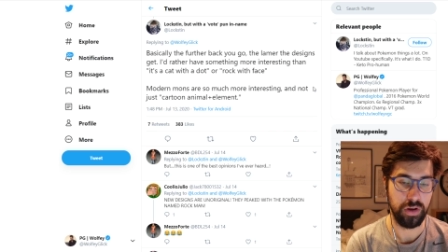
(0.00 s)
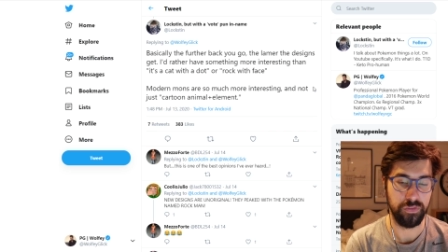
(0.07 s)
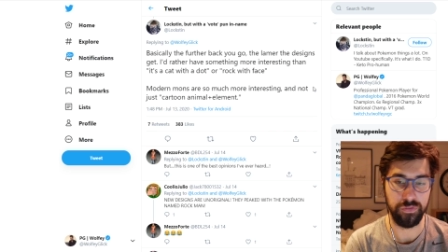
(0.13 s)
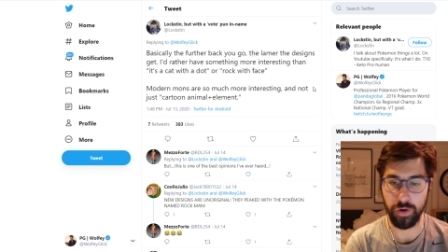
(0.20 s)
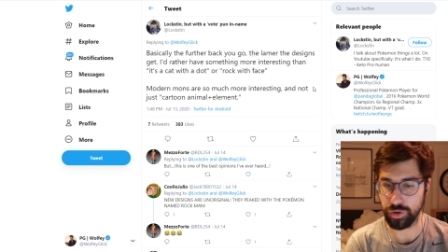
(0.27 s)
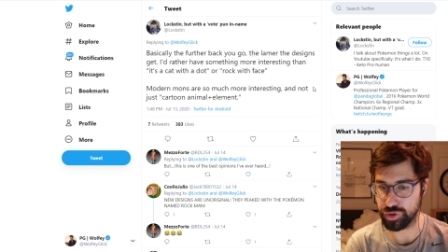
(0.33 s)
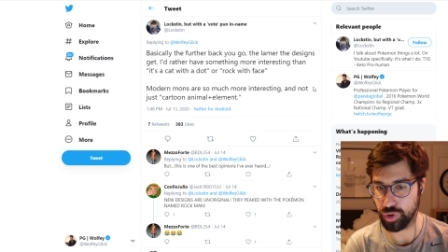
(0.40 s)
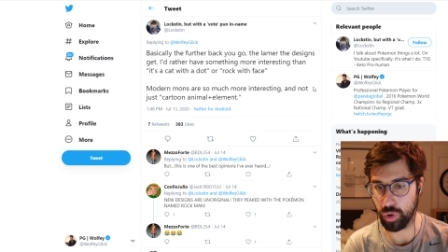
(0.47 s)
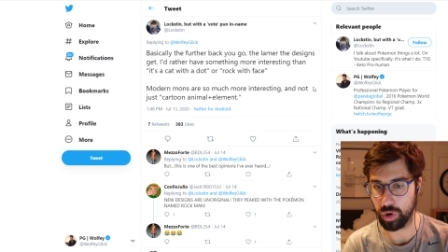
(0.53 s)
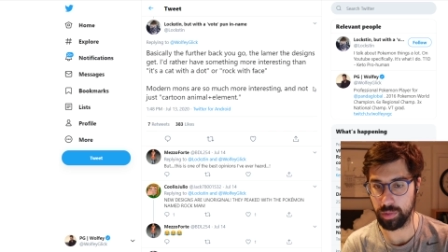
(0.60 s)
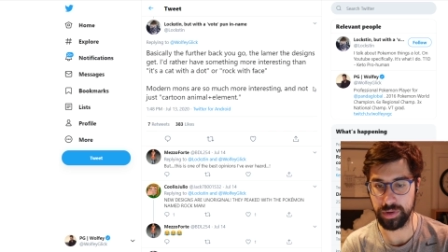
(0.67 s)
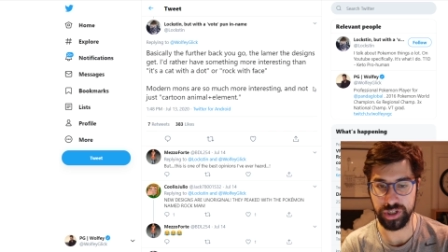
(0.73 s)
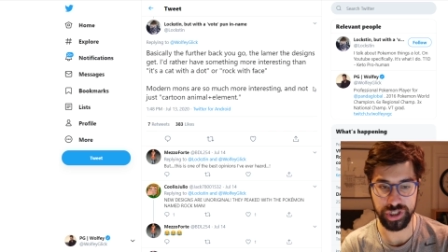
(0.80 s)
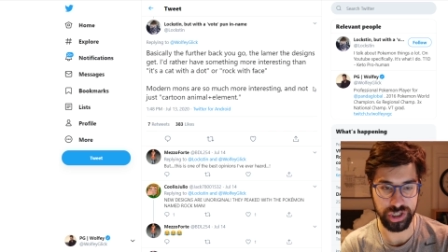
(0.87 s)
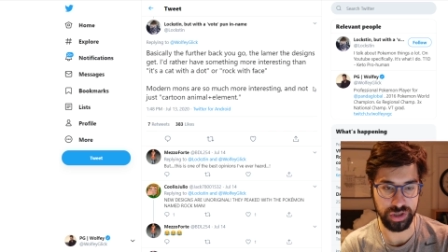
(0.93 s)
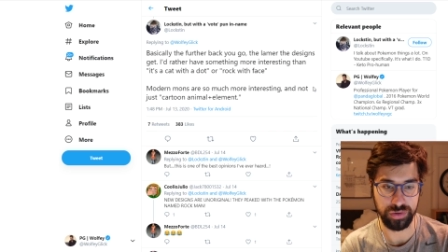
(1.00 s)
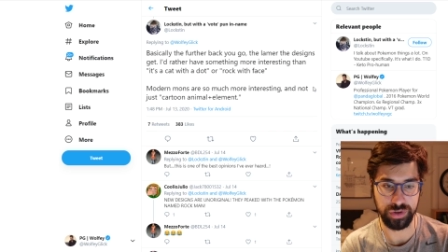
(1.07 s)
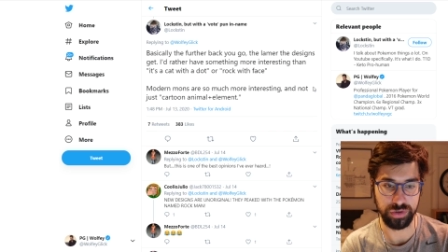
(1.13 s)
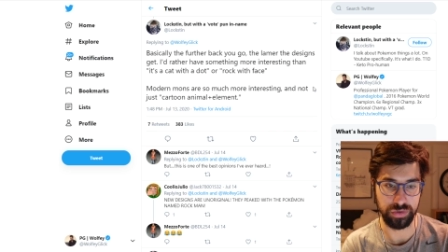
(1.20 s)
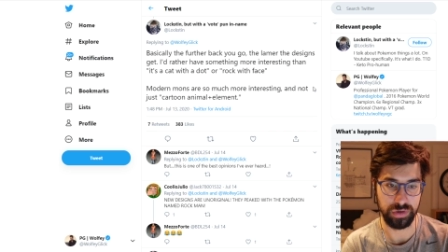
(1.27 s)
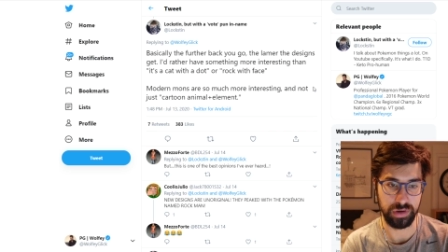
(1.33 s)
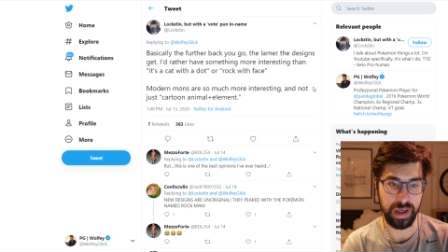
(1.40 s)
Voltorb and
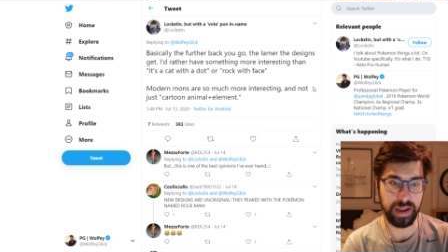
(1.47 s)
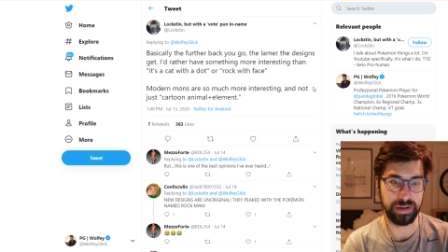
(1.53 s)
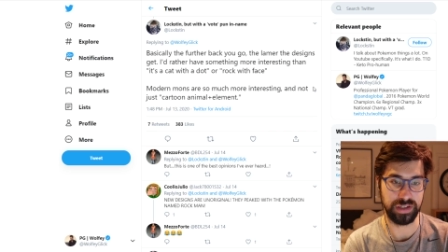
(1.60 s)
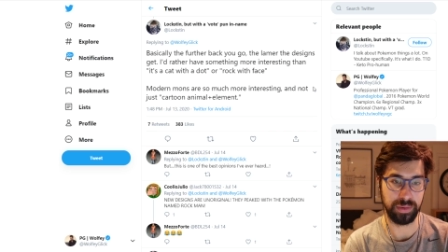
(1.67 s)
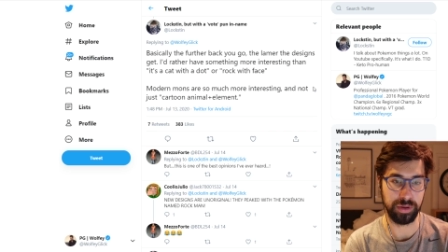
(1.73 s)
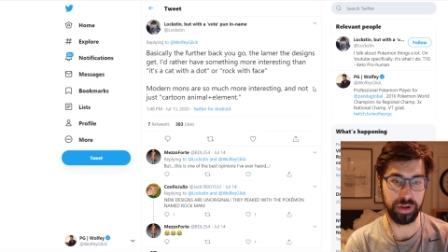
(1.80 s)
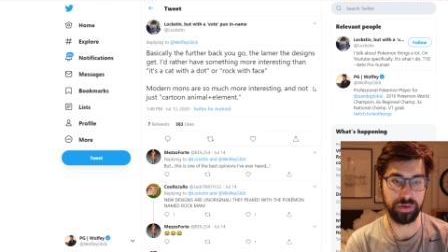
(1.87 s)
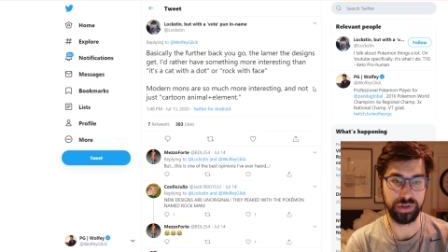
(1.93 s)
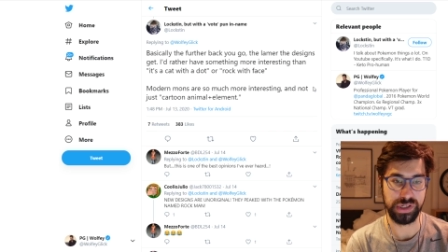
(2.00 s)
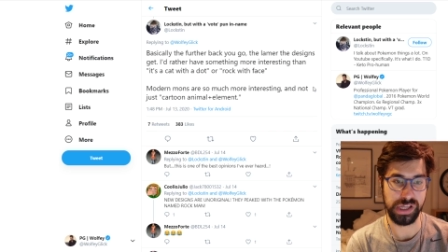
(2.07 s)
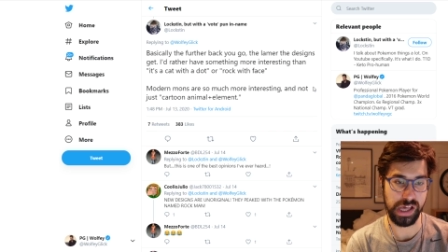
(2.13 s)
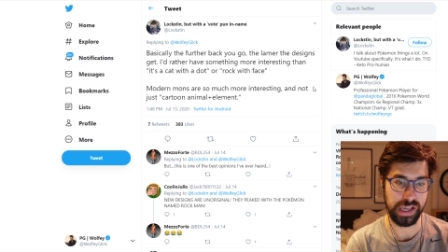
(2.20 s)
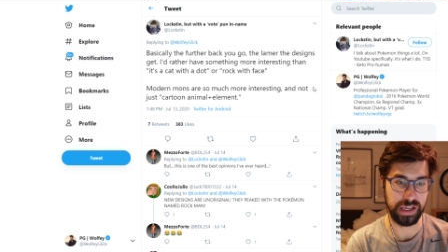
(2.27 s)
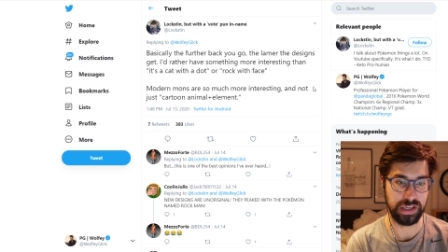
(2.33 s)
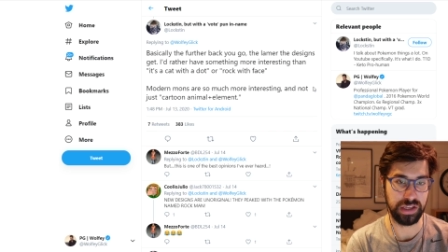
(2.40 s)
Geodude and, and some of those like